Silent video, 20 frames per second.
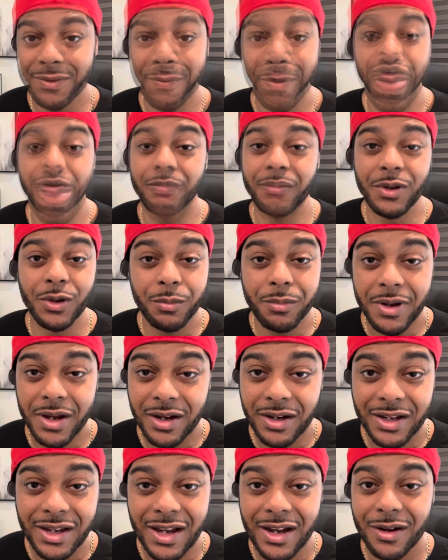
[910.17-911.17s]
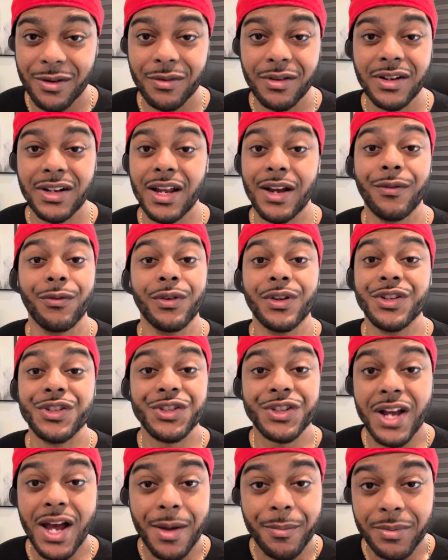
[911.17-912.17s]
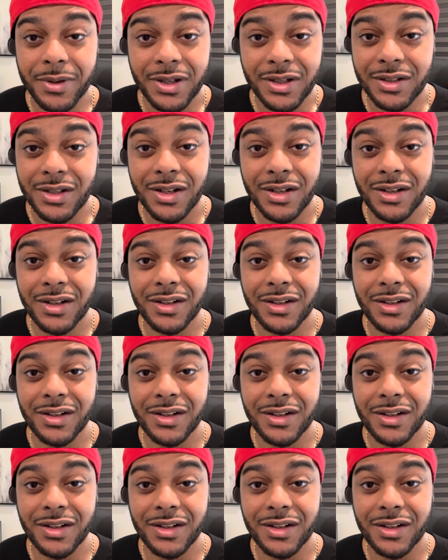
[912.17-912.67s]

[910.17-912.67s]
every bill paying errand, every shopping